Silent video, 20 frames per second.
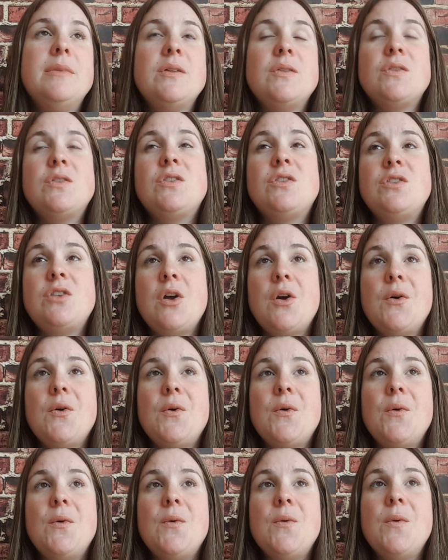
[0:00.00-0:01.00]

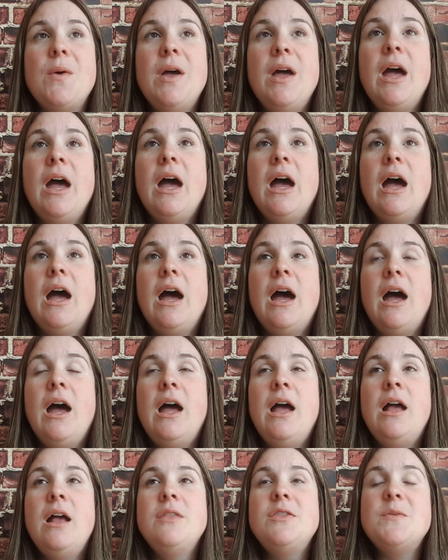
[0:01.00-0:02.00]
So
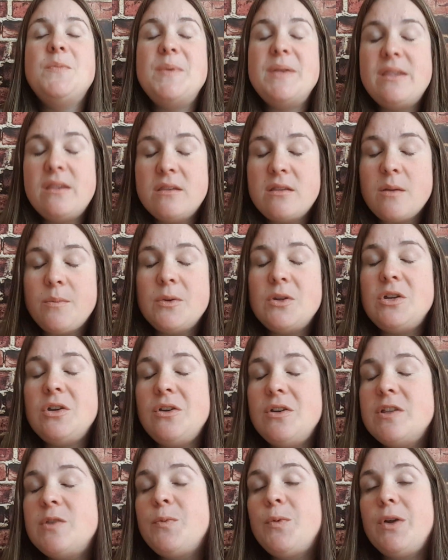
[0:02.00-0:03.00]
the business
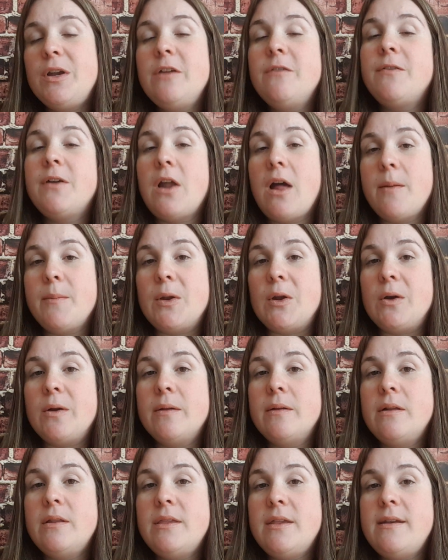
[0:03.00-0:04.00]
opportunity is pretty
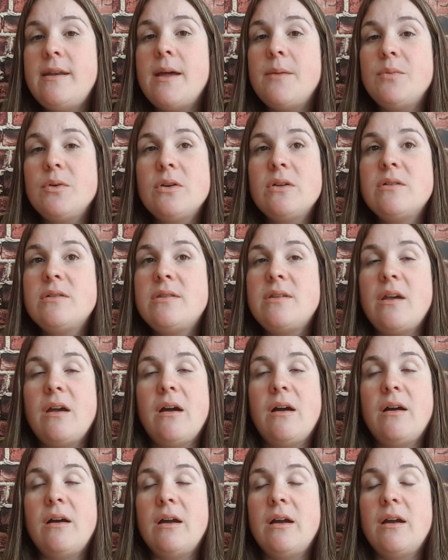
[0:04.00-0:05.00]
phenomenal. The numbers
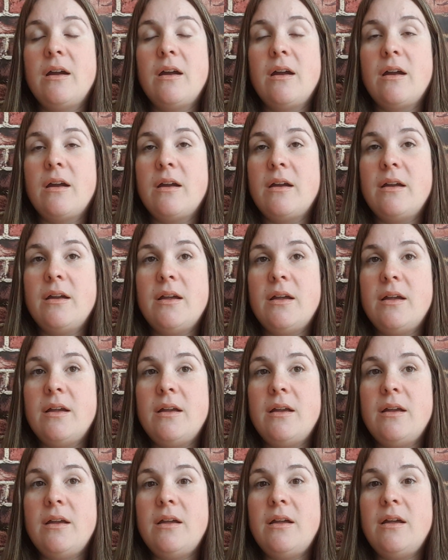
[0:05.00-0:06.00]
are
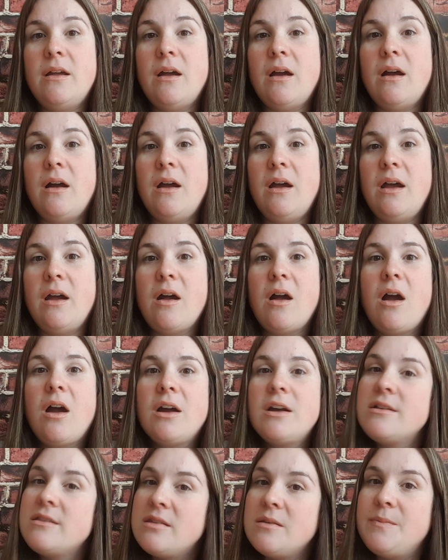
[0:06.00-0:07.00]

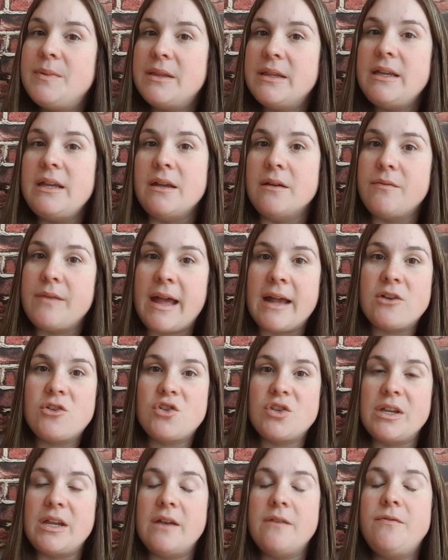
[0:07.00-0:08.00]
hard to believe,
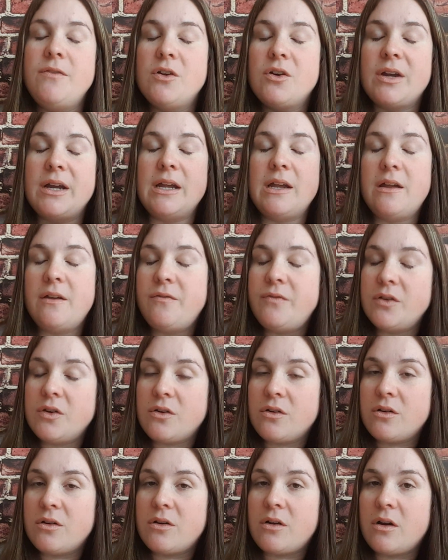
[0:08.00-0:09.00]
actually. If
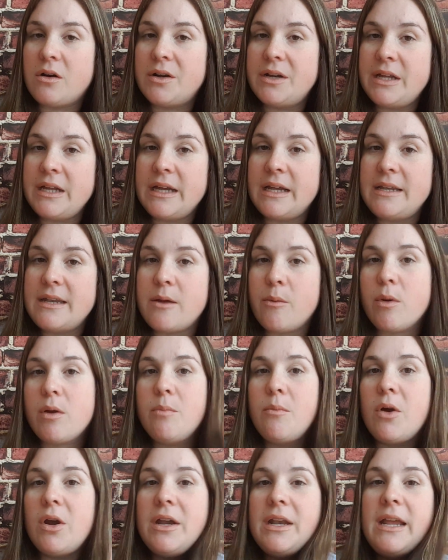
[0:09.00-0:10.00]
you're already in network
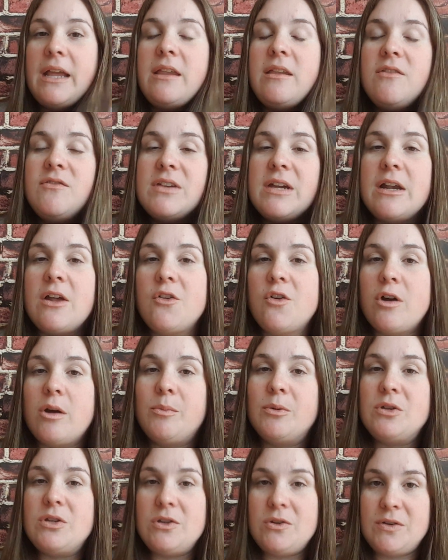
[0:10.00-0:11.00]
marketing, you've done other
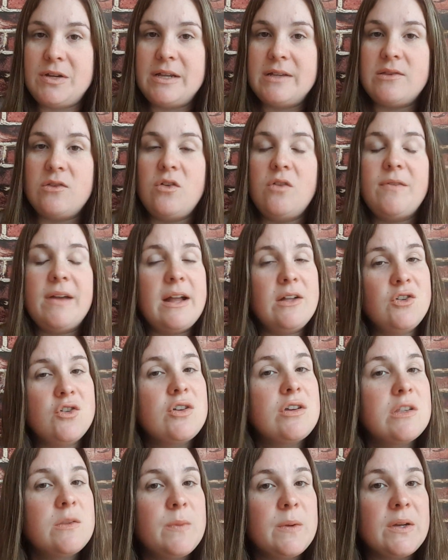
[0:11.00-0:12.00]
opportunities and you've had
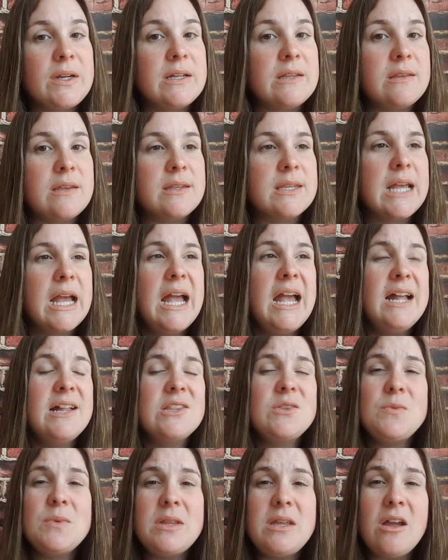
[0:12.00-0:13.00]
your experiences,
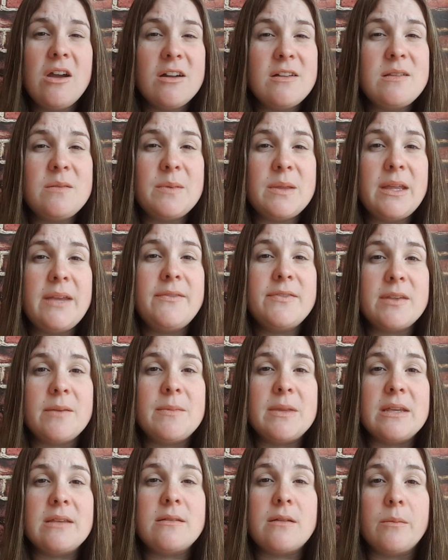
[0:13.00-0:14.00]
it's really hard to believe some
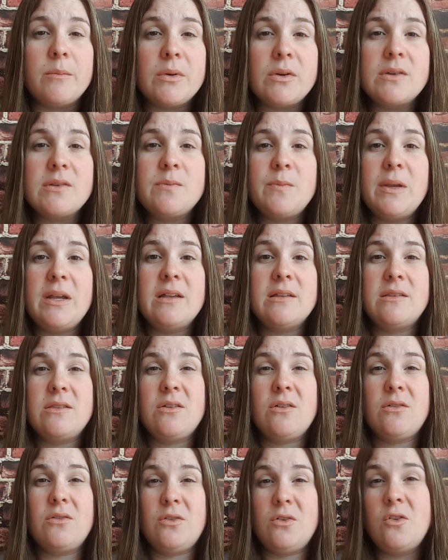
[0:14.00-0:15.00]
of these numbers because
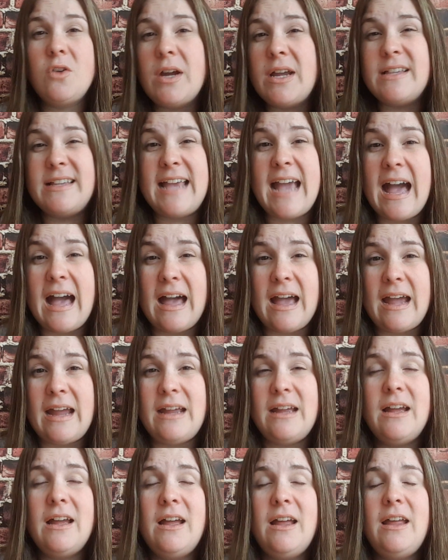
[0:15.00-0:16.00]
they're crazy
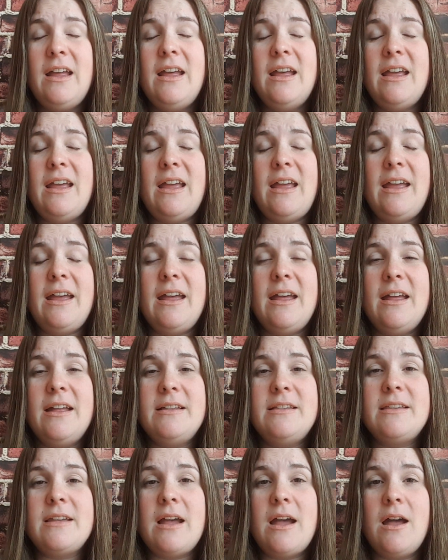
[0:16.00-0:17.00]
high.
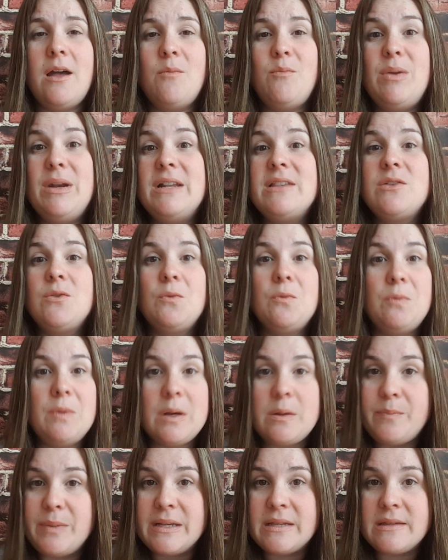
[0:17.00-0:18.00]
And but it's a
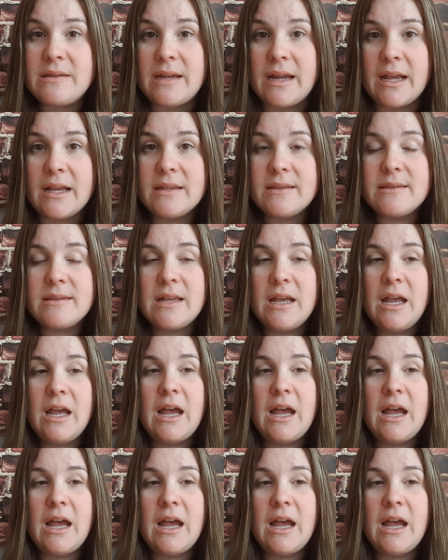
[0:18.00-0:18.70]
real business.